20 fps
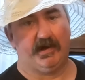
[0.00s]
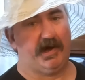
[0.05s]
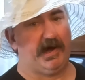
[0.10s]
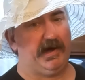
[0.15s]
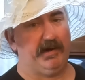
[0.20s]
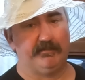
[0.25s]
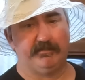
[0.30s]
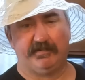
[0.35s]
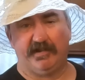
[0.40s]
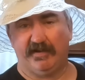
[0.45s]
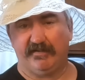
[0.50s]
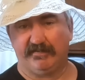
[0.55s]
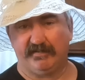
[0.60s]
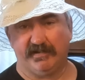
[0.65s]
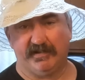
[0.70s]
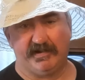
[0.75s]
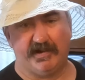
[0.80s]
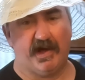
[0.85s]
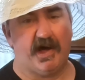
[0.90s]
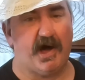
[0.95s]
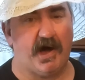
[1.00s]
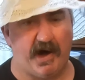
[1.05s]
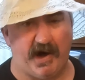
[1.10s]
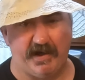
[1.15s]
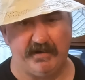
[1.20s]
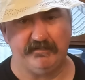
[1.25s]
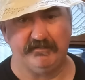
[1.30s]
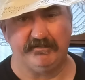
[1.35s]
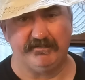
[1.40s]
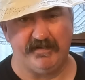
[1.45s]
I'm definitely a
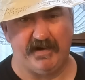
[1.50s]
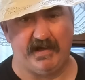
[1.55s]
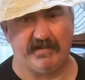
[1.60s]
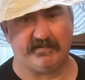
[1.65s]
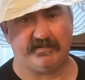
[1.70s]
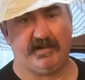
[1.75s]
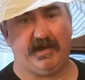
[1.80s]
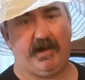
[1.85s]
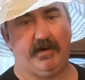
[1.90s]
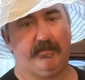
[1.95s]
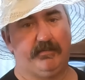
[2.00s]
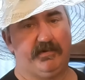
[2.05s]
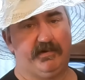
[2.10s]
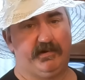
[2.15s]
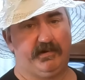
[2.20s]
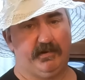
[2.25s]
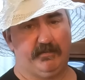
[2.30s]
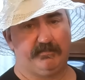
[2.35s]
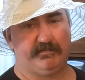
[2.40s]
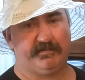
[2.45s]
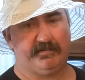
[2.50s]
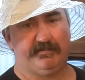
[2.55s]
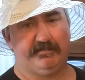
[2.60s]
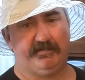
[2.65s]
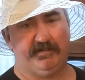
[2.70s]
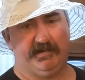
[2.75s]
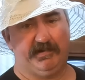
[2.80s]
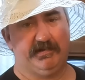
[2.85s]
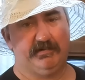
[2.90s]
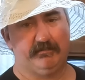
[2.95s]
hot and fast guy when it comes to
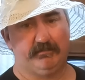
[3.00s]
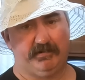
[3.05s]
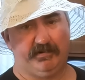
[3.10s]
vegan